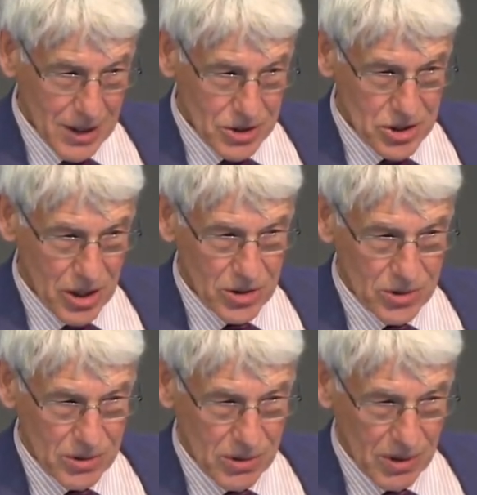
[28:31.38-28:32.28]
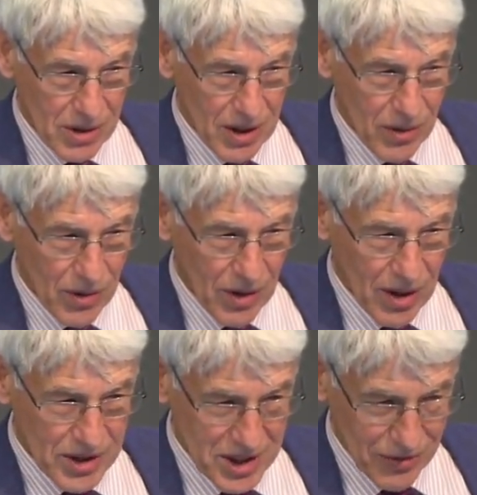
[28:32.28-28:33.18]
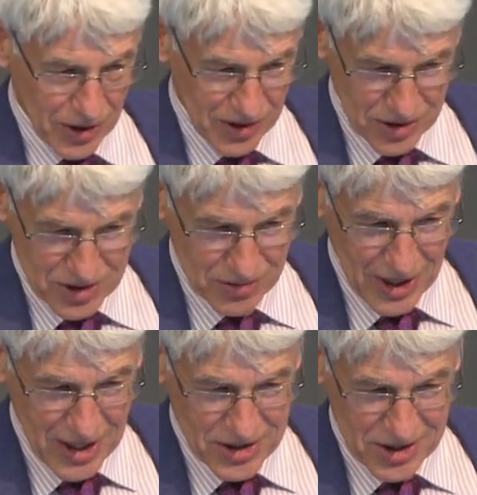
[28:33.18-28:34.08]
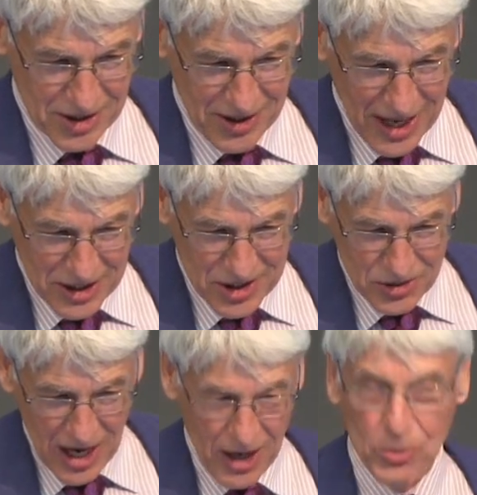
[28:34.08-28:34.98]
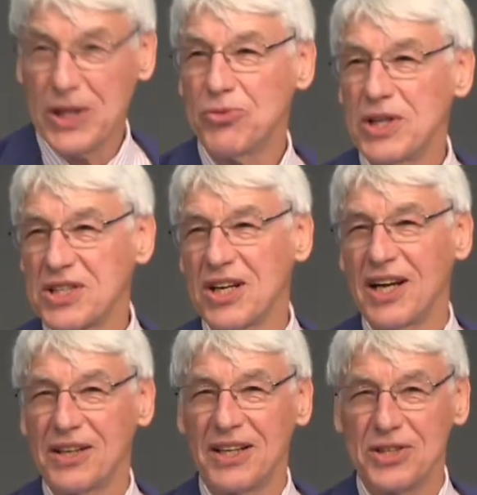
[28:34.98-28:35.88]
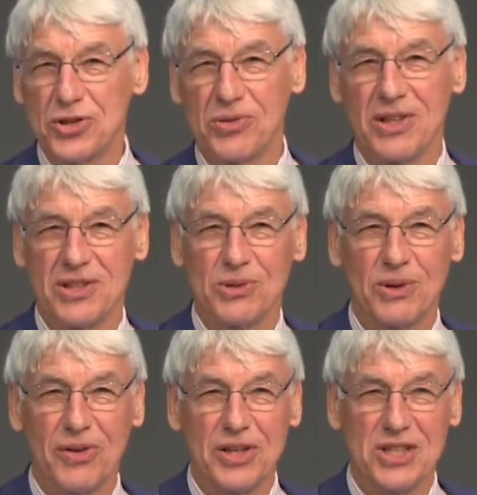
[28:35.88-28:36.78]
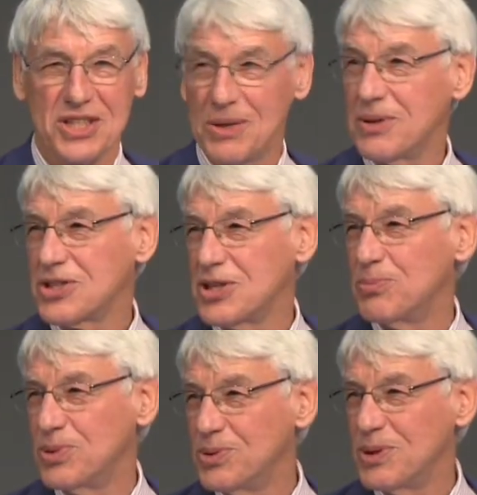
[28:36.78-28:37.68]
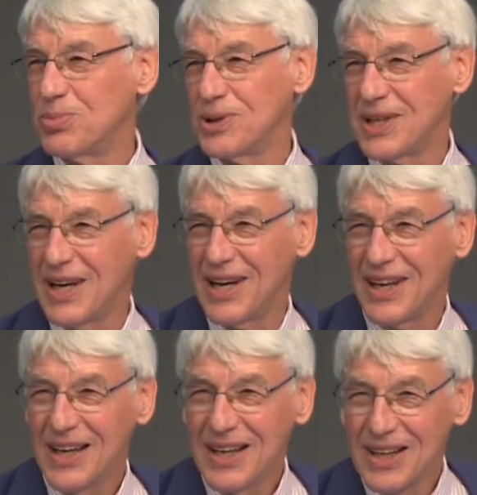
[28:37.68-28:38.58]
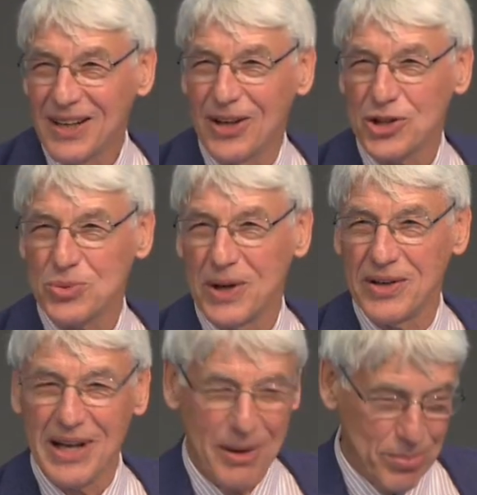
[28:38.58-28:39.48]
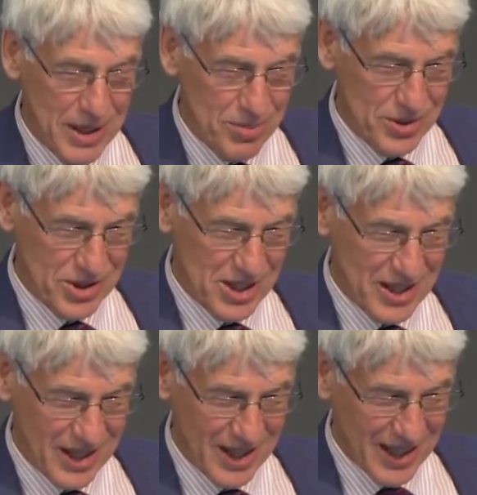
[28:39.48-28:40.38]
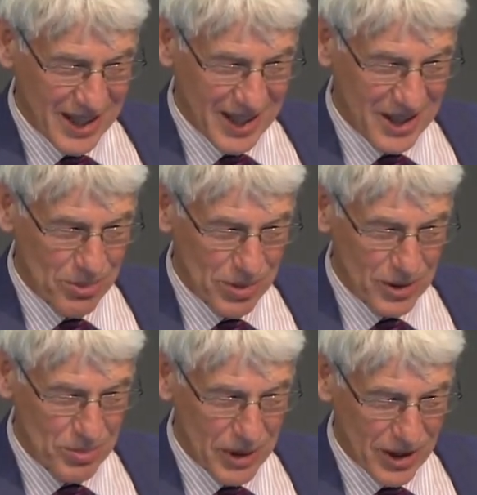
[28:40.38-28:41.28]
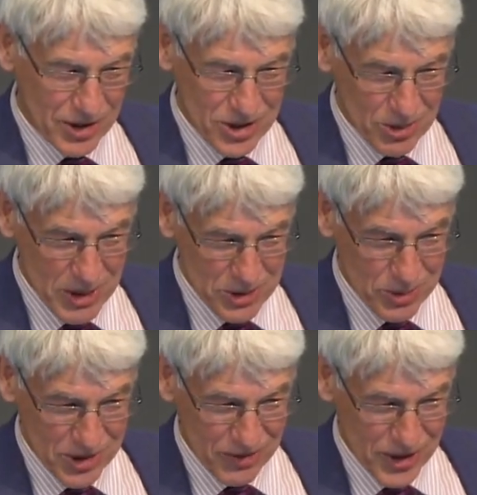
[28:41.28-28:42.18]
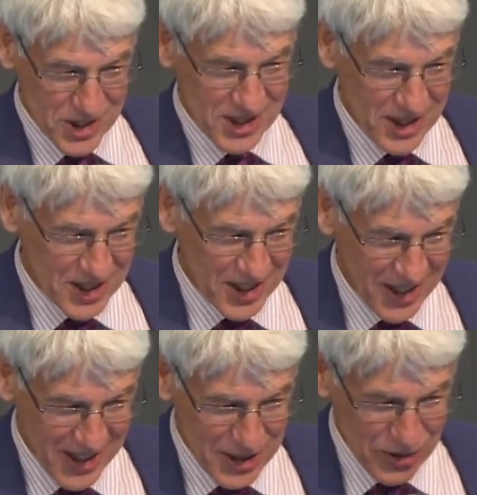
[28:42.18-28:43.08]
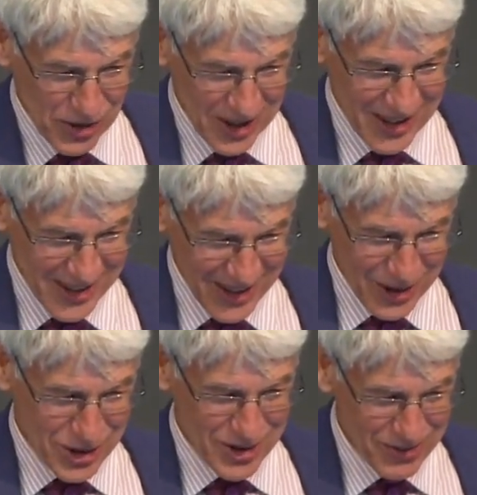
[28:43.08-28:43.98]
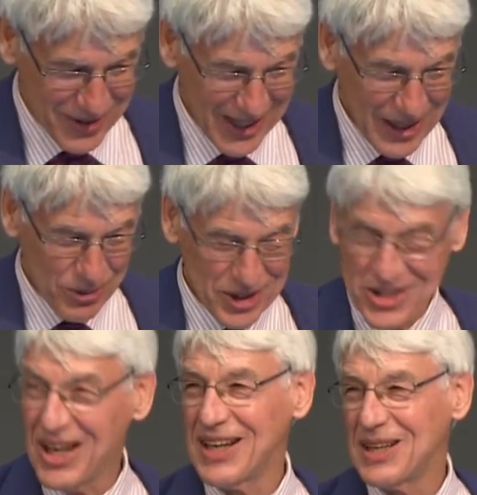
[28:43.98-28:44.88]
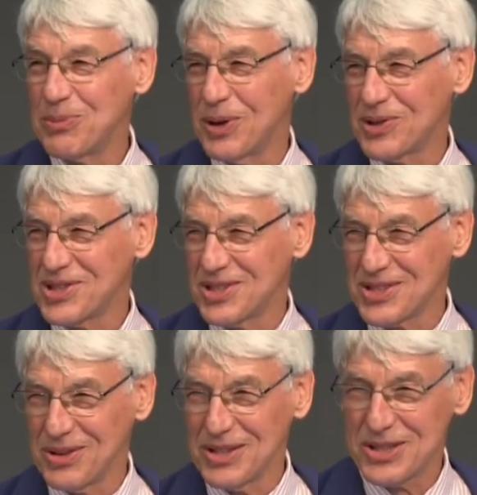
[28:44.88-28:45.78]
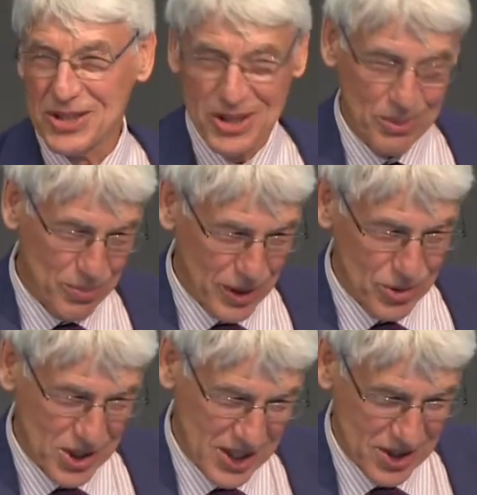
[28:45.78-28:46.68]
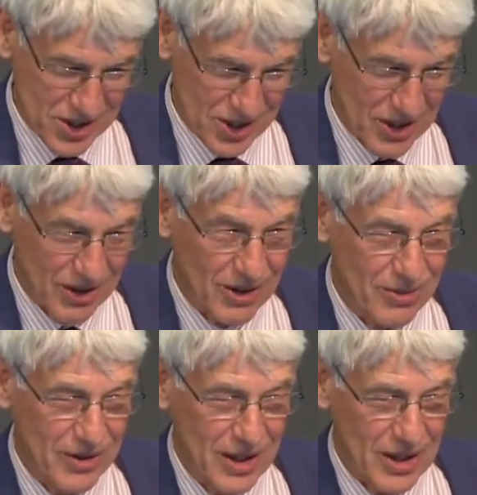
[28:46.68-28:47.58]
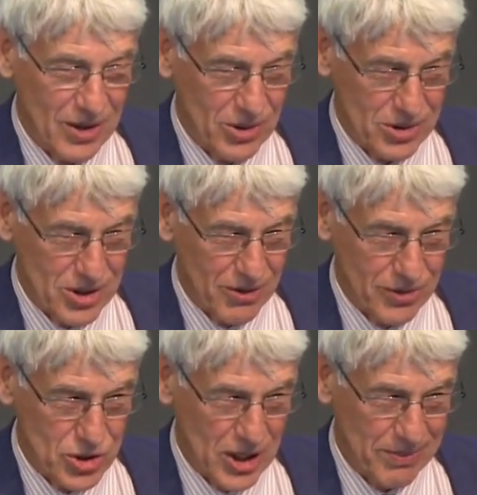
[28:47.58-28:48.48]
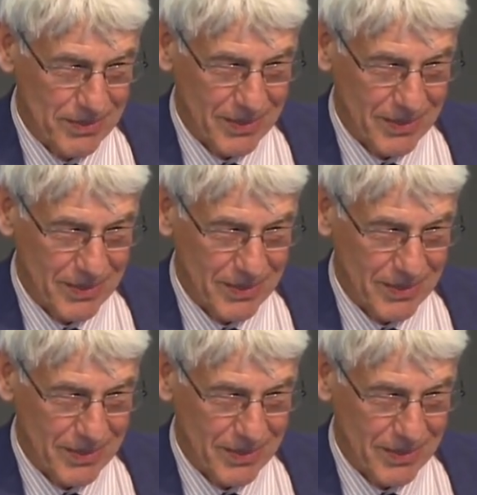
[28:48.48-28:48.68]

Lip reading: So let's have a look at it. So that's how we recycle in Toronto. We're very simple. We put our glassware and our papers in a blue box. You're much more sophisticated here. You've got lots of recycling boxes. So this is the process of autophagy.